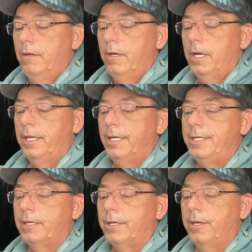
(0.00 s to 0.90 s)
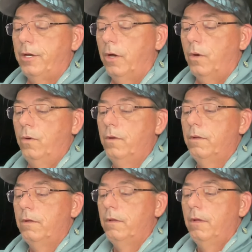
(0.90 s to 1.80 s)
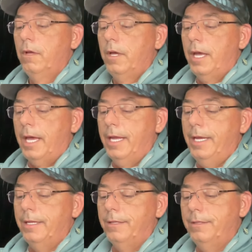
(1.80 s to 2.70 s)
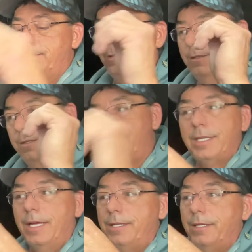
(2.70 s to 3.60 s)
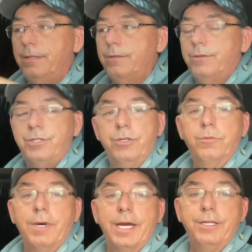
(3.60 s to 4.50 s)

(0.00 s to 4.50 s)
And I tell it go, and it sent it to my